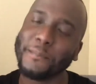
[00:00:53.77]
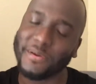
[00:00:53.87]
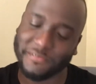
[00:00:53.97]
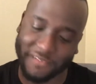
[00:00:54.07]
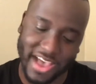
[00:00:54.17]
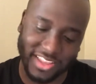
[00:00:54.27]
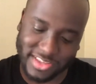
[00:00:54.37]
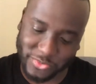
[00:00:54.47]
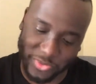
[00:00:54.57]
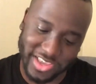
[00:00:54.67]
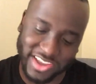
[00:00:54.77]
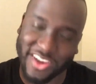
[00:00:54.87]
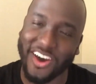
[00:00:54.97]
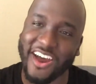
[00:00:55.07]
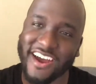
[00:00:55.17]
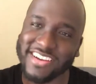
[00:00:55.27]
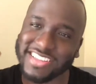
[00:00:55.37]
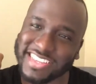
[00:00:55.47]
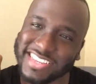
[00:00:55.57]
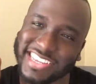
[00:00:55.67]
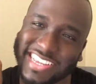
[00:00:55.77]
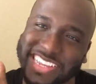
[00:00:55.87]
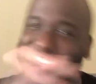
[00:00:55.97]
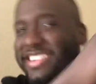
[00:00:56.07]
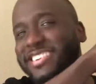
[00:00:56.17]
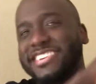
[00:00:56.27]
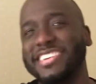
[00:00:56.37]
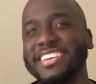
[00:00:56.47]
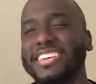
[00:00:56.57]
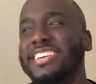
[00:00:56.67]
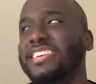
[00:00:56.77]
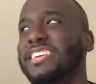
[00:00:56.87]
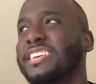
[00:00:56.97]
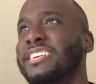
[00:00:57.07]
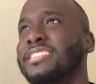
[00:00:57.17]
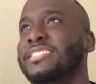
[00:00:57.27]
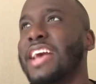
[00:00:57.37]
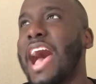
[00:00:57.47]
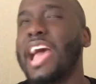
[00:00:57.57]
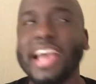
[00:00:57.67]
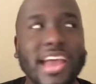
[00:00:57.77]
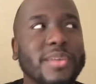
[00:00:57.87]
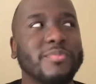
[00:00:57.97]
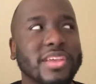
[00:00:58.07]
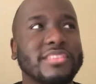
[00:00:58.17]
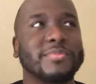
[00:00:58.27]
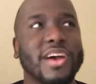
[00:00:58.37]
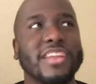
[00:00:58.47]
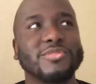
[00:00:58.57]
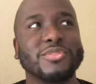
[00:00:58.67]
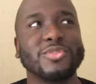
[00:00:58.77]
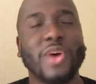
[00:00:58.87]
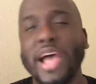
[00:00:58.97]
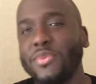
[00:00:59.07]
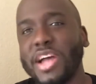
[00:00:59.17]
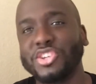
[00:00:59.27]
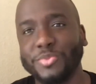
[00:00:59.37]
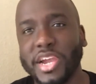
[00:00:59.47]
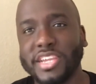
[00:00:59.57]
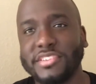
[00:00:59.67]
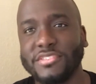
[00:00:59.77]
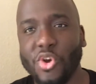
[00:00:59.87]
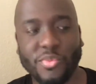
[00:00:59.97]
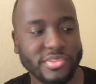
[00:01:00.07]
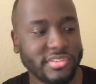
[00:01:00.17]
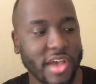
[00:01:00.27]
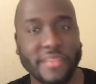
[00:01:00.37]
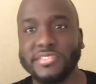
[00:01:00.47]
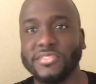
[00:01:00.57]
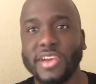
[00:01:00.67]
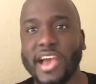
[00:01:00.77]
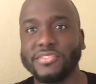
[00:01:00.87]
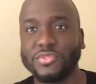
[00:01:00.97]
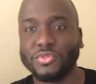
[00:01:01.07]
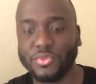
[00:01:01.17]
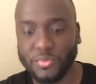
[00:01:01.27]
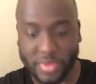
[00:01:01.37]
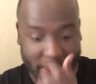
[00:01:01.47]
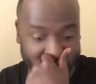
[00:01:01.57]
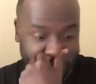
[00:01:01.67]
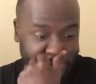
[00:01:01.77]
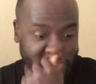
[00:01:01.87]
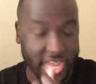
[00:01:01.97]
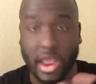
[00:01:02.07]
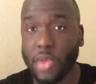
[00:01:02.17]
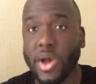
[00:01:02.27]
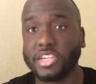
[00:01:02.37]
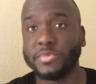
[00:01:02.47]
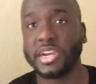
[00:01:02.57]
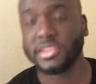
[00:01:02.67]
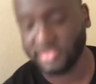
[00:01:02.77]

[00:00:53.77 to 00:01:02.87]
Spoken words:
finally we are here. I gotta admit, to be honest with you, I watch American soaps. So obviously you guys who be able to see the channel, I watch American